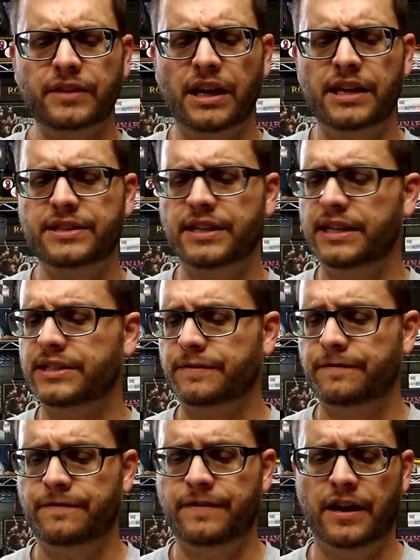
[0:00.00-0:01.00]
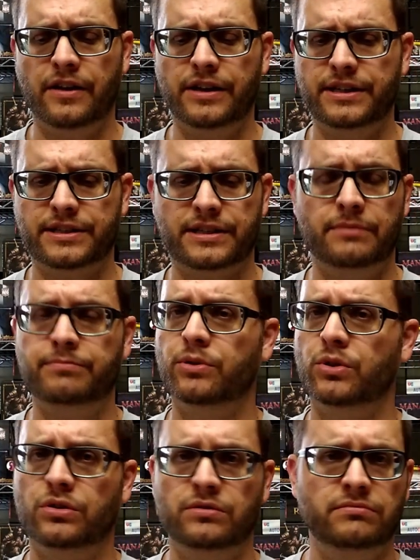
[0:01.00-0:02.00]
It's a very
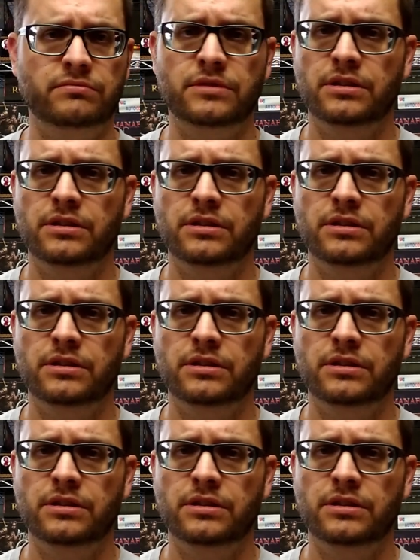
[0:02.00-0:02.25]
simple